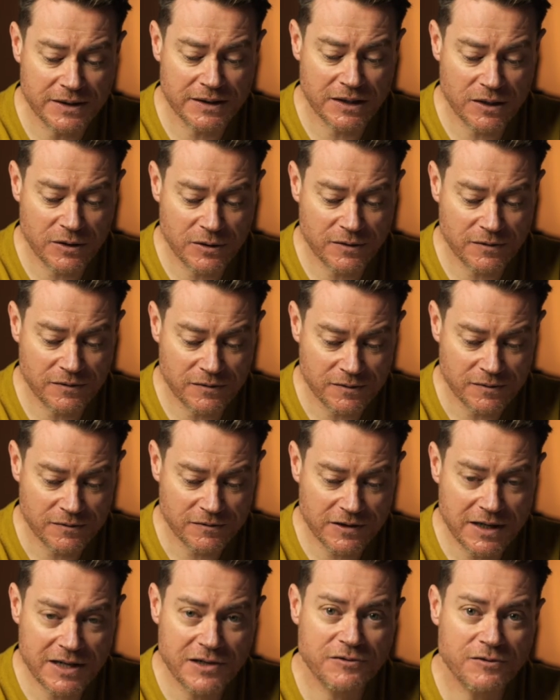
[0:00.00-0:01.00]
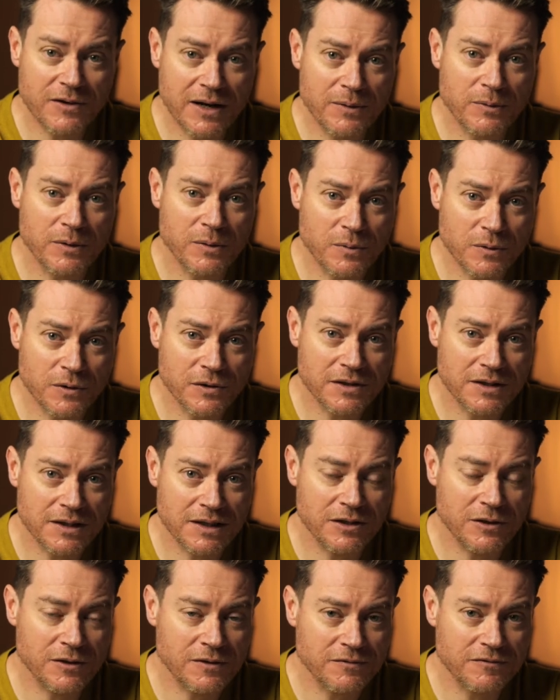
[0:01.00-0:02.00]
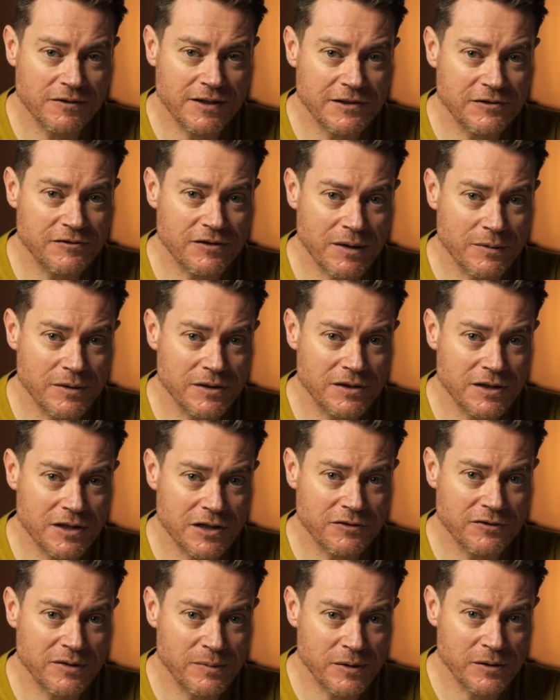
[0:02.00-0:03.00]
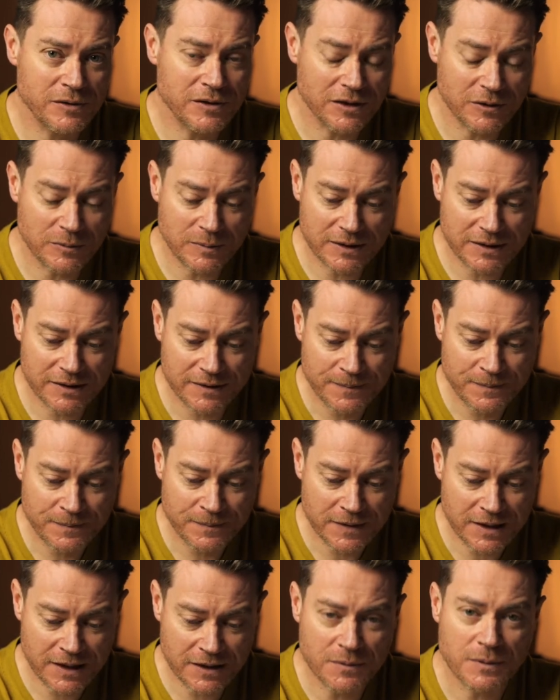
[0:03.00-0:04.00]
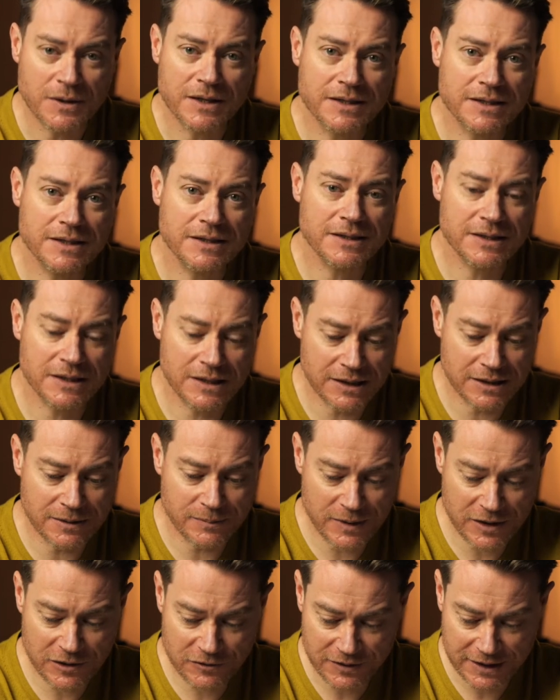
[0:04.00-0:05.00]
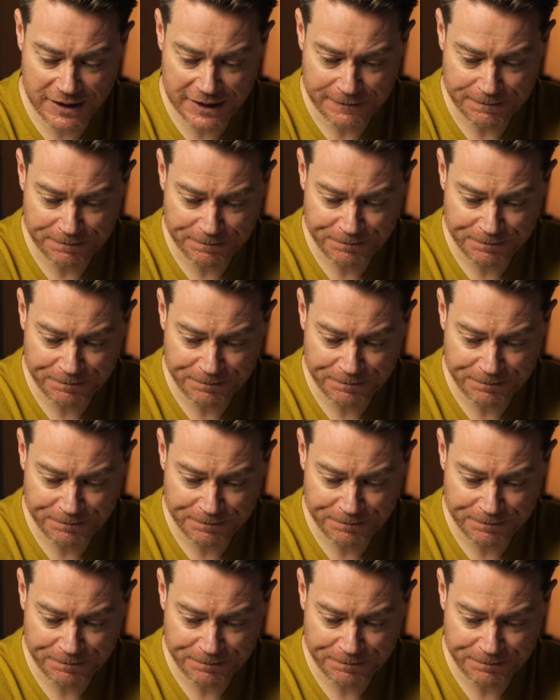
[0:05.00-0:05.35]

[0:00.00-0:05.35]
So you can freeze dry with water and you can freeze dry with tertiary butanol, but otherwise it's a bit tricky.